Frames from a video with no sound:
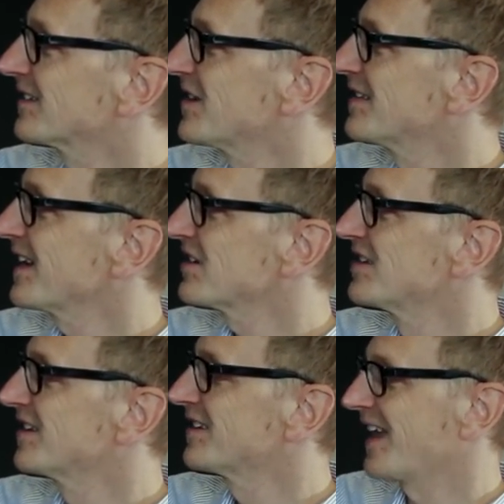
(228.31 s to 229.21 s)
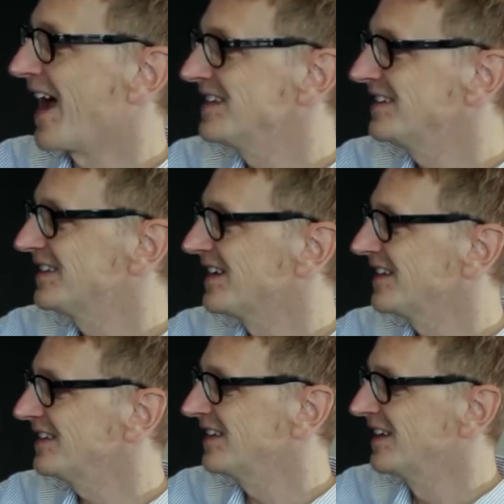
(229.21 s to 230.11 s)
transaction is signed
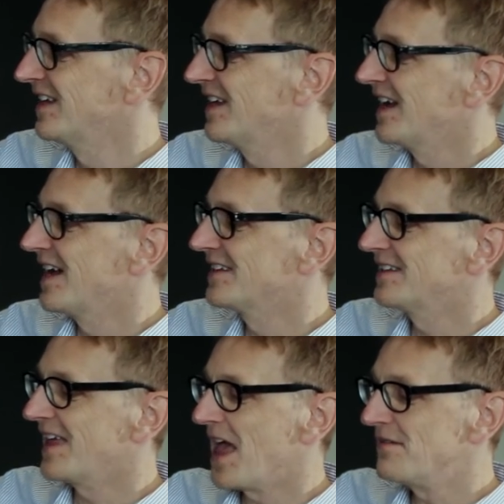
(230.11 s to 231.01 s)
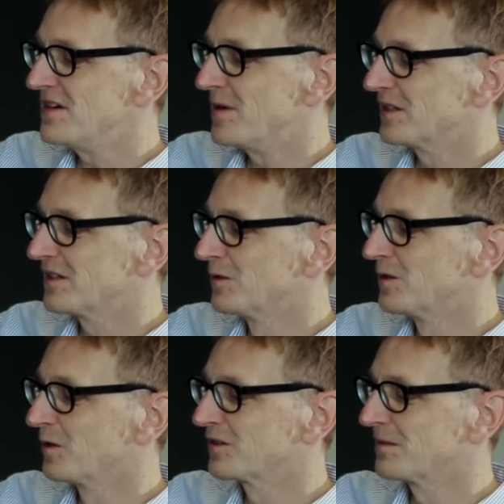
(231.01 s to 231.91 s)
then, and then everybody who
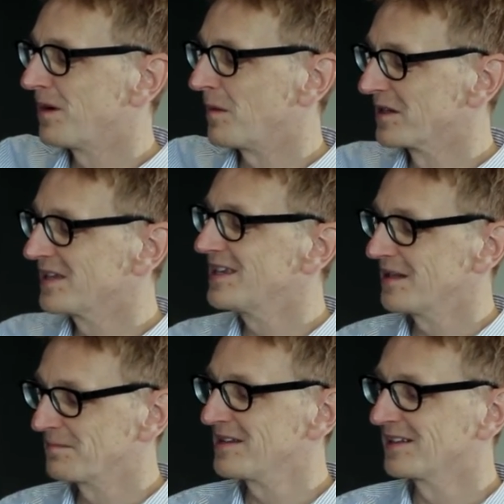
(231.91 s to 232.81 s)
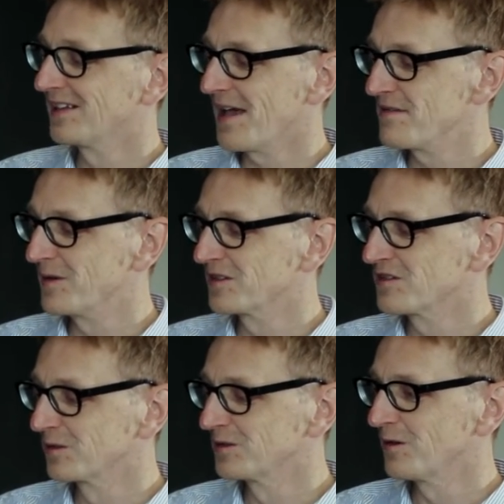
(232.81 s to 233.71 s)
knows the public key, and basically everybody
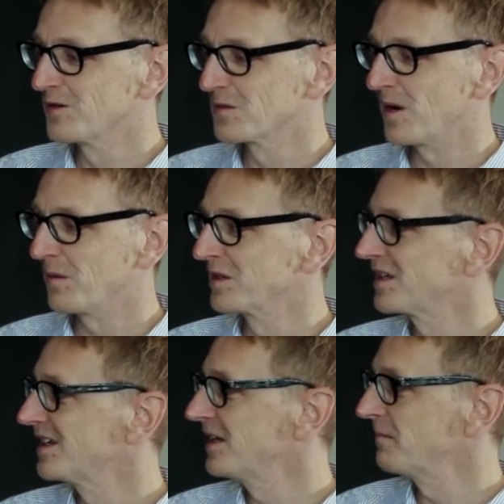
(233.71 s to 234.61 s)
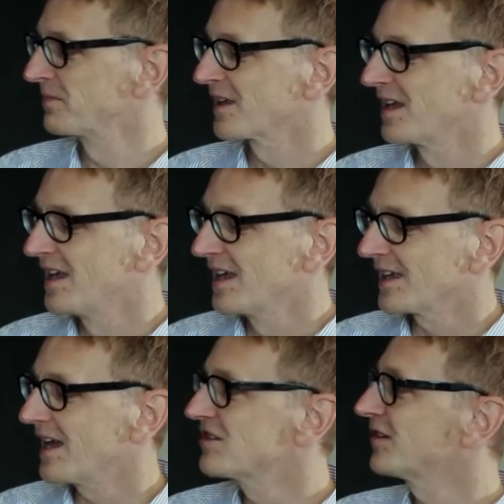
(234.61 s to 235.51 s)
should know your public key,
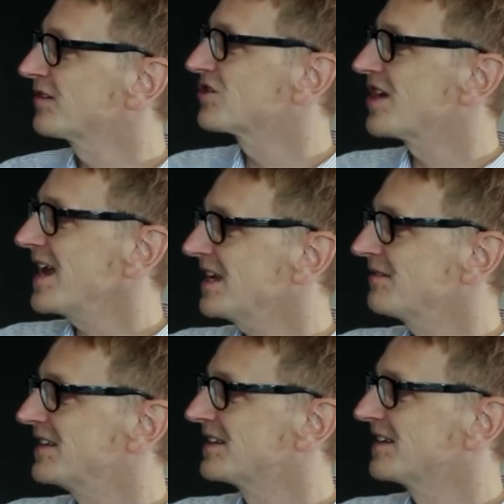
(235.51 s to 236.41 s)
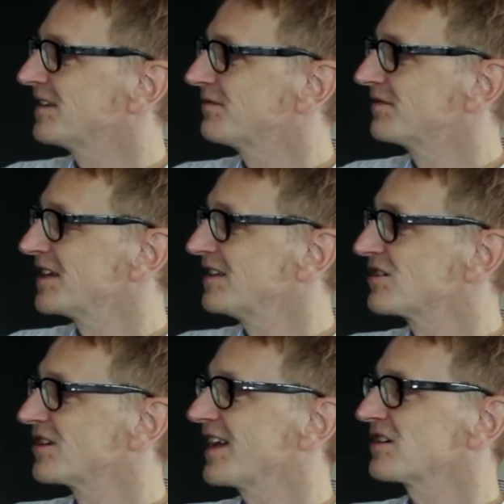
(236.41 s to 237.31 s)
can just check whether this
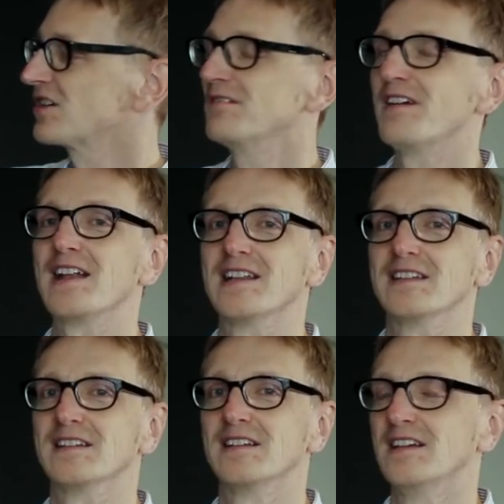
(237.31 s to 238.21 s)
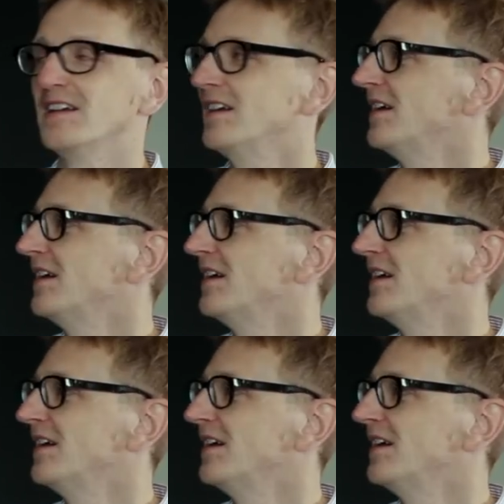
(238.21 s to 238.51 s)
signature is actually valid. The